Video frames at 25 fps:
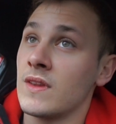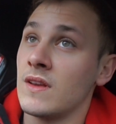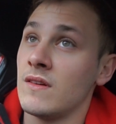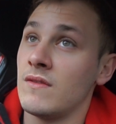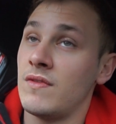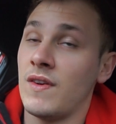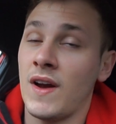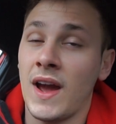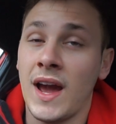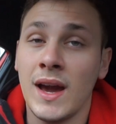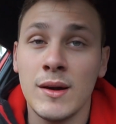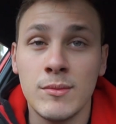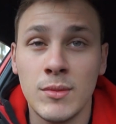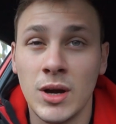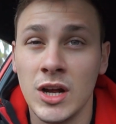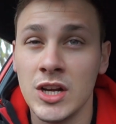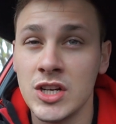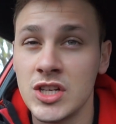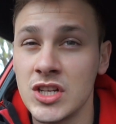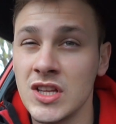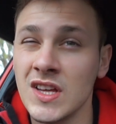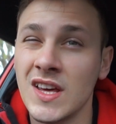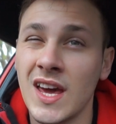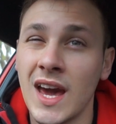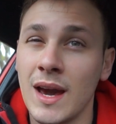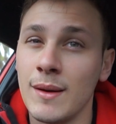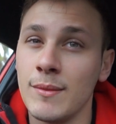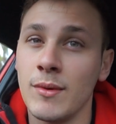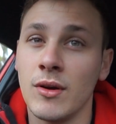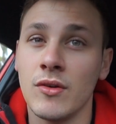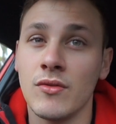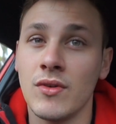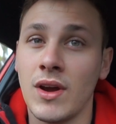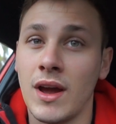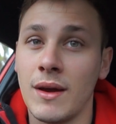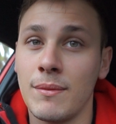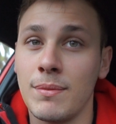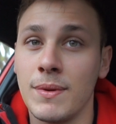for how much the camo
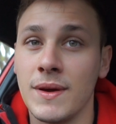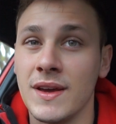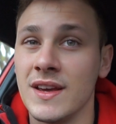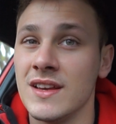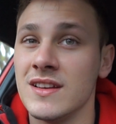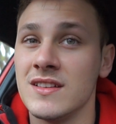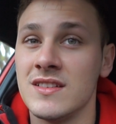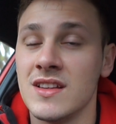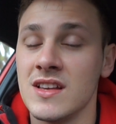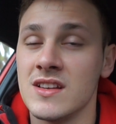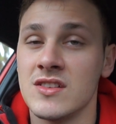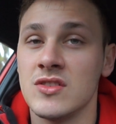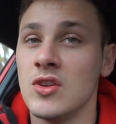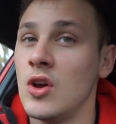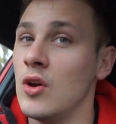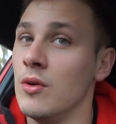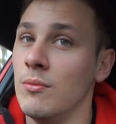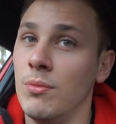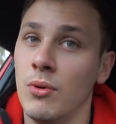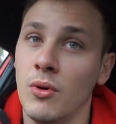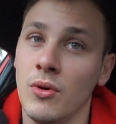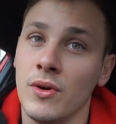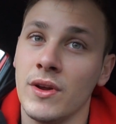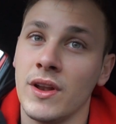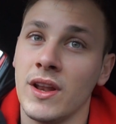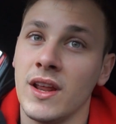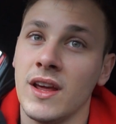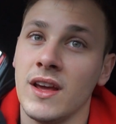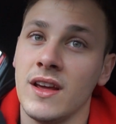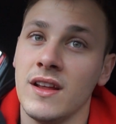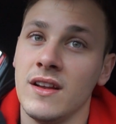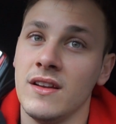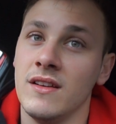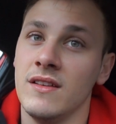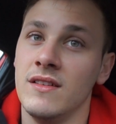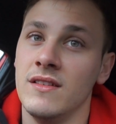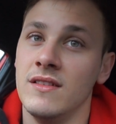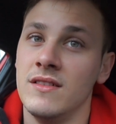wrap is, there's no point
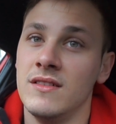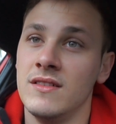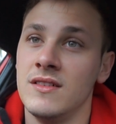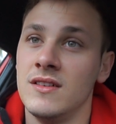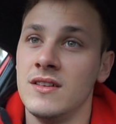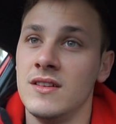in